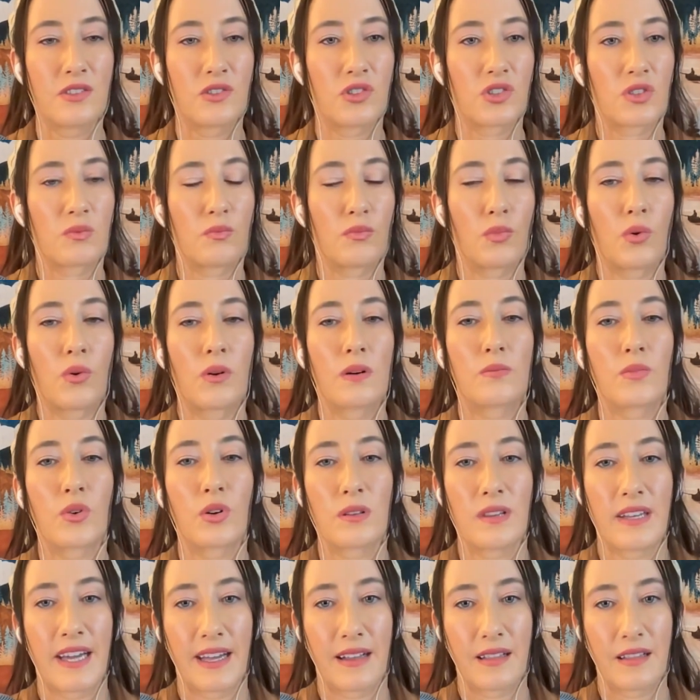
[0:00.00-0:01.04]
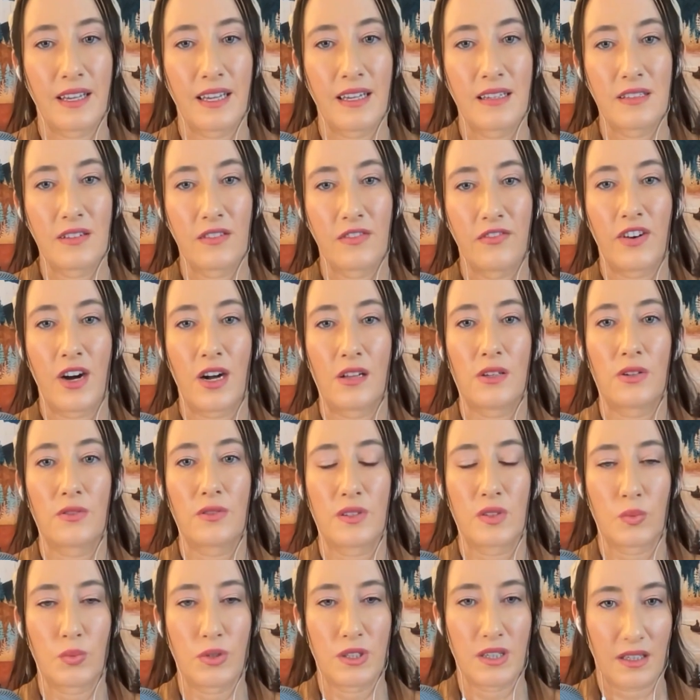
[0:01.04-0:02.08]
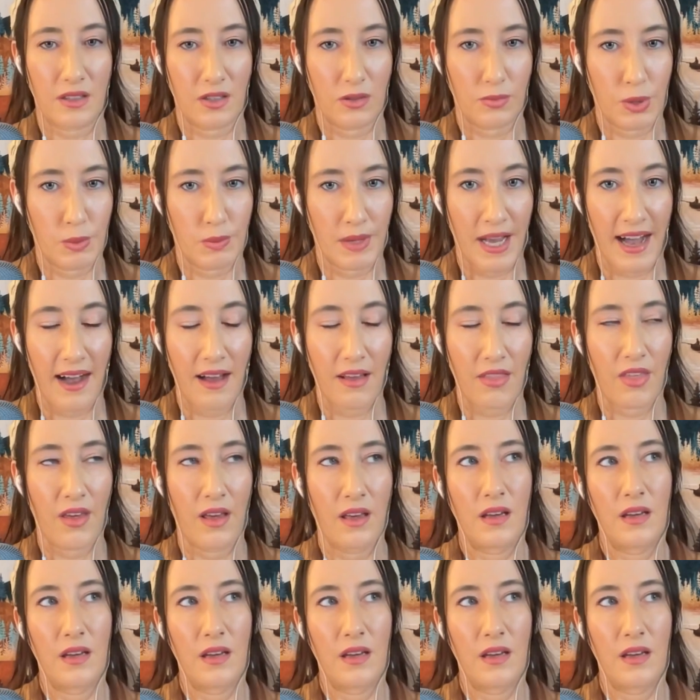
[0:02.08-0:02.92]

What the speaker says: it's just more and more likely to follow this predictable path.